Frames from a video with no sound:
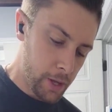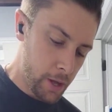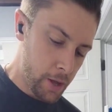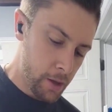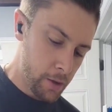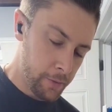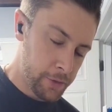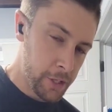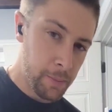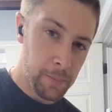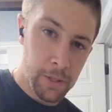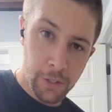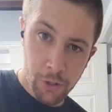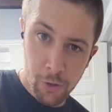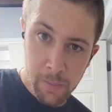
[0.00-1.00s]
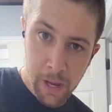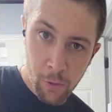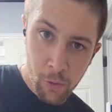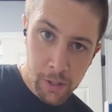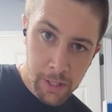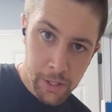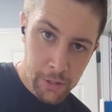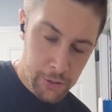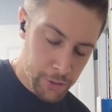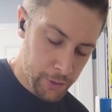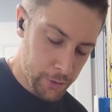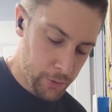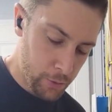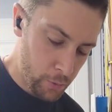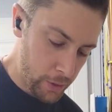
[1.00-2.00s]
of something you may run
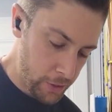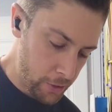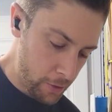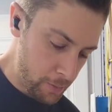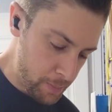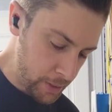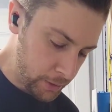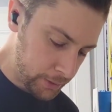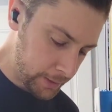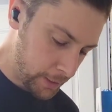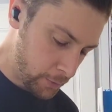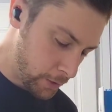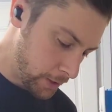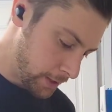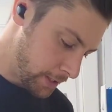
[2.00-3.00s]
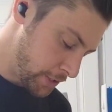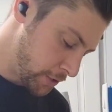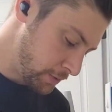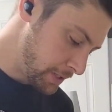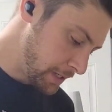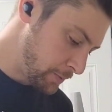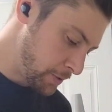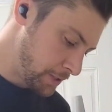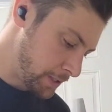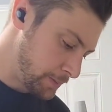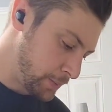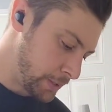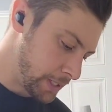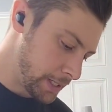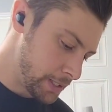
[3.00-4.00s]
into when you're building one of these 3D printed
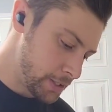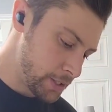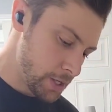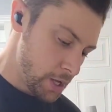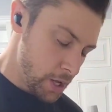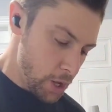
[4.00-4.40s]
planes.